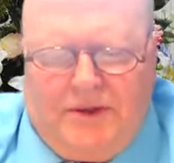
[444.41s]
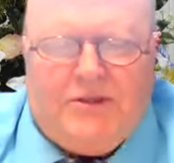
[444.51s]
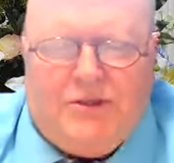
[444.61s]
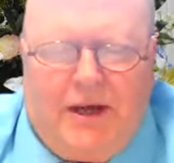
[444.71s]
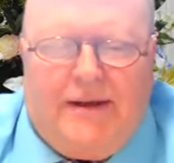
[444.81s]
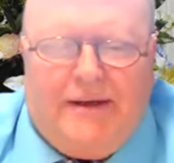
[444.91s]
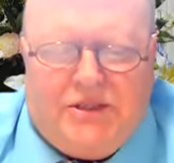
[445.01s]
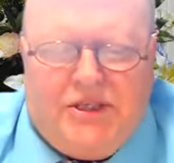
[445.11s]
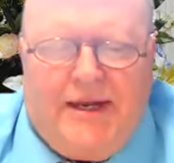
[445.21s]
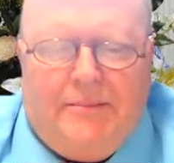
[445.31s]
does not
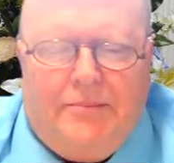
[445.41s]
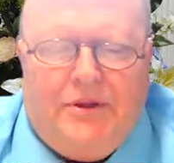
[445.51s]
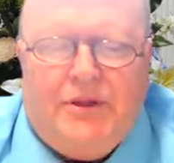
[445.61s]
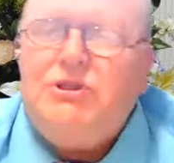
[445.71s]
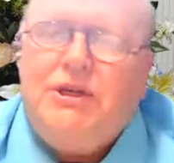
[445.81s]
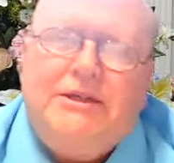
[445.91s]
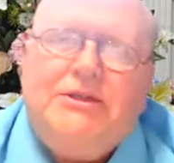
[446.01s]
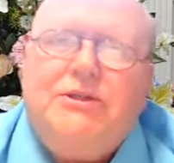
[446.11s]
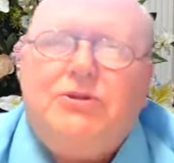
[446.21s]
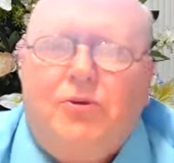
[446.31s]
accept that
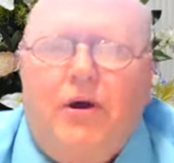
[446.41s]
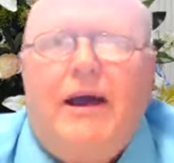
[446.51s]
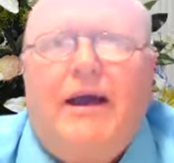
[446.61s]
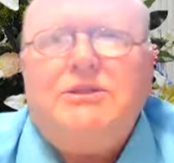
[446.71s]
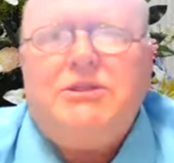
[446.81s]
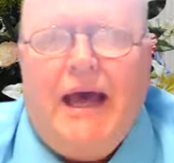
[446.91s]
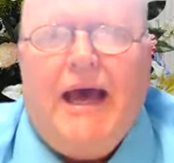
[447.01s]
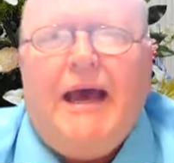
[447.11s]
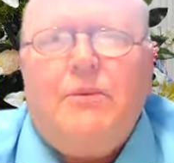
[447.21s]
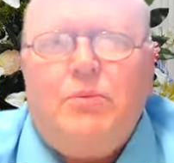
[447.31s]
Jesus Christ
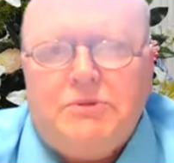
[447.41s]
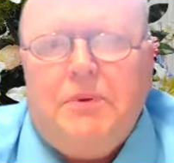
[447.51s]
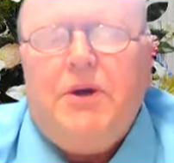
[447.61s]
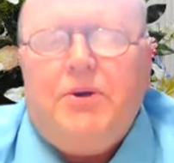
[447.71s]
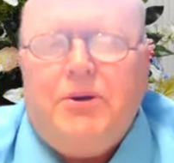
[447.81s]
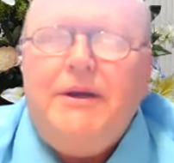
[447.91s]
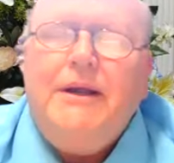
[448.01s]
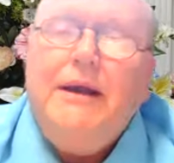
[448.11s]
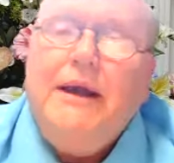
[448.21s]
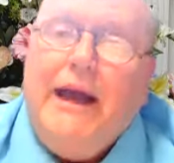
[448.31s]
died, was buried,
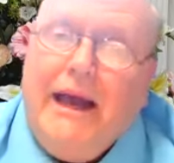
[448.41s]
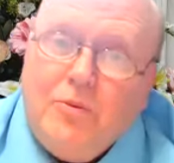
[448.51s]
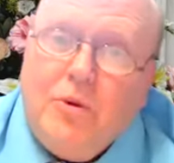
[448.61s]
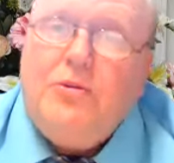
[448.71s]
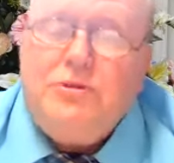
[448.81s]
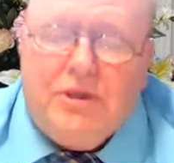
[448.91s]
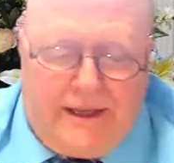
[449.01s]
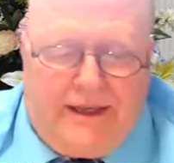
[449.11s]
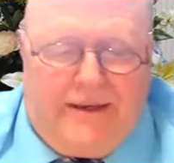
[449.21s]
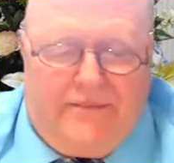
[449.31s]
and rose
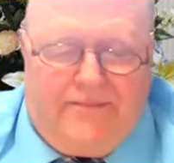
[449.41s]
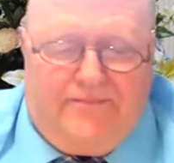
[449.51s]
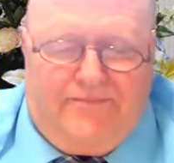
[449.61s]
again.